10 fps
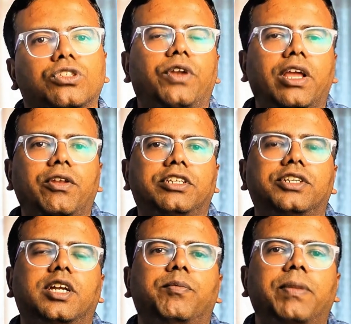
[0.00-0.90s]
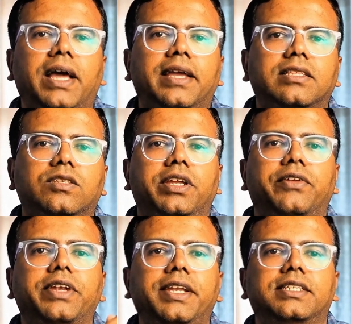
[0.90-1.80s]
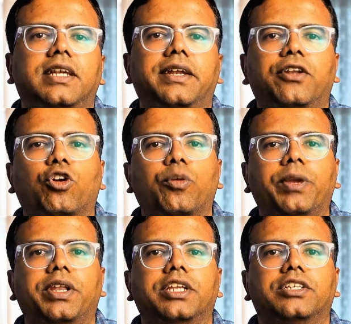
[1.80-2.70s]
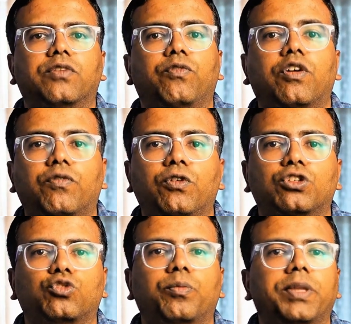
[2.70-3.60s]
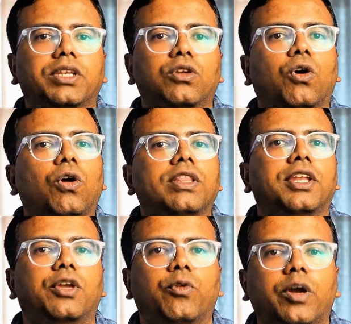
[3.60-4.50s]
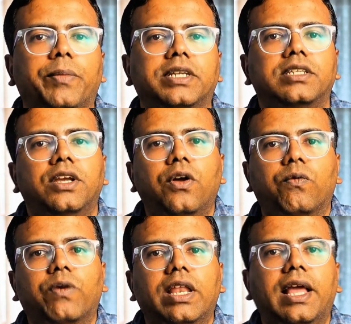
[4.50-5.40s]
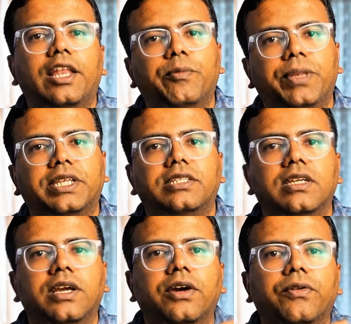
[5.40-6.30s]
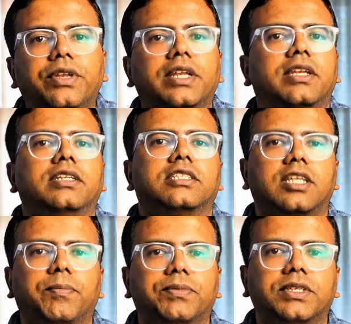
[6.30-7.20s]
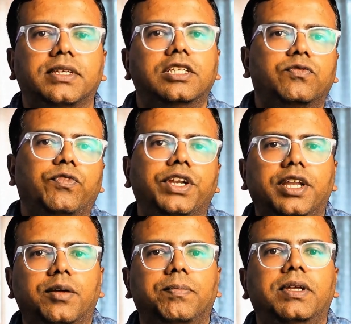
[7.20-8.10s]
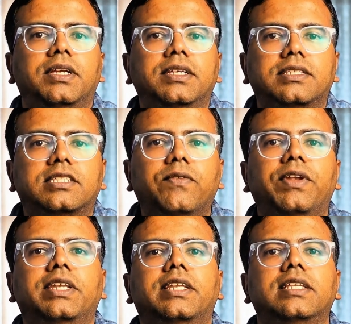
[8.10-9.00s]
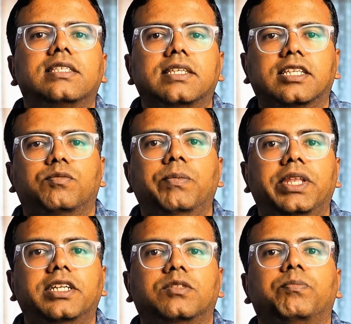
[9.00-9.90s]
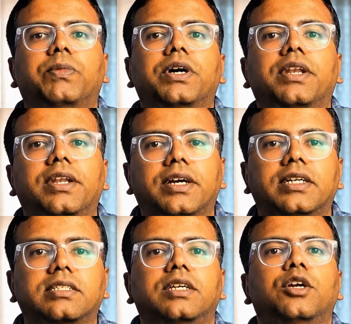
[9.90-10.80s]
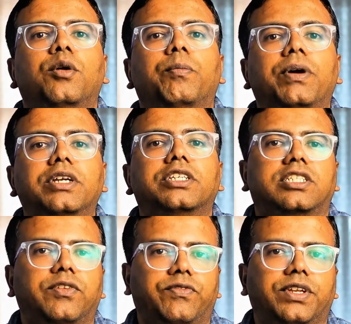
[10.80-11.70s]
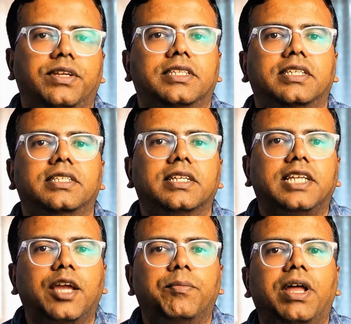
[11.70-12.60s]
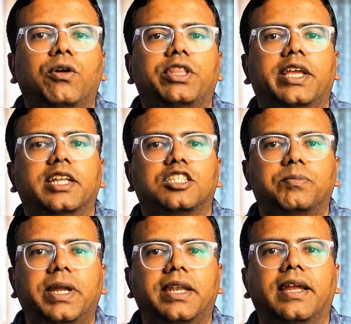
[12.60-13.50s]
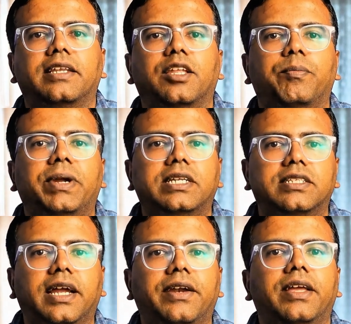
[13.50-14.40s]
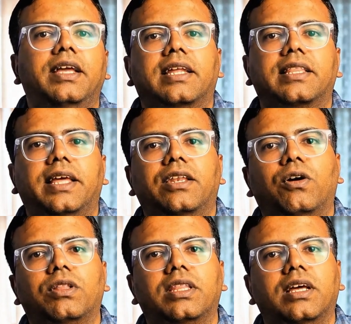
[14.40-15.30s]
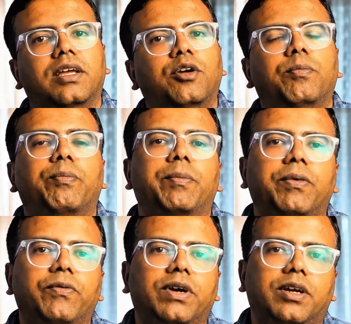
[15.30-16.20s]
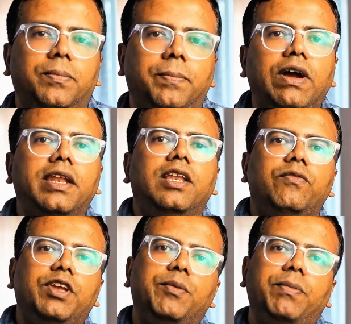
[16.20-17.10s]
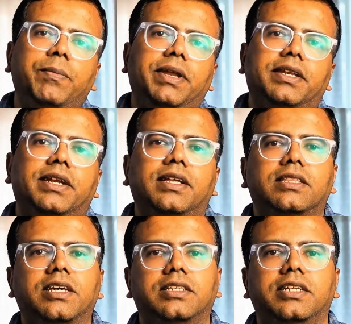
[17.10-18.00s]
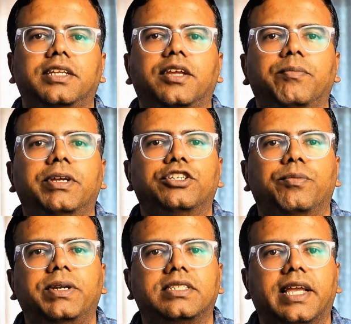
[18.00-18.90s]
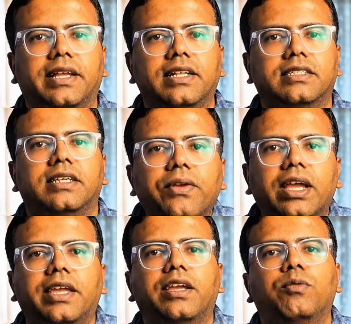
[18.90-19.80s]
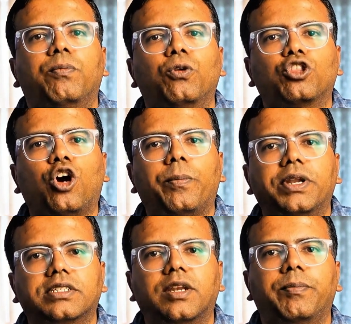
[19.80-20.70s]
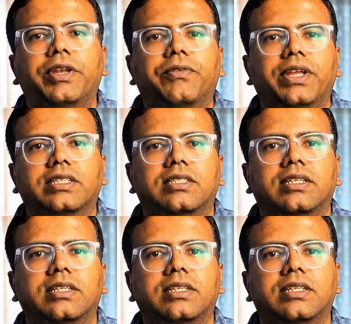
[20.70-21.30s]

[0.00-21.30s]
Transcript: For regulatory compliance, we redesigned documentation workflows to meet all the requirements while eliminating redundant steps. This freed up 76 minutes per nurse per shift. This is the time now they can spend at the bedside rather than on the paperwork. Finally, we implemented a 30-day measurement cycles, tracking both operational metrics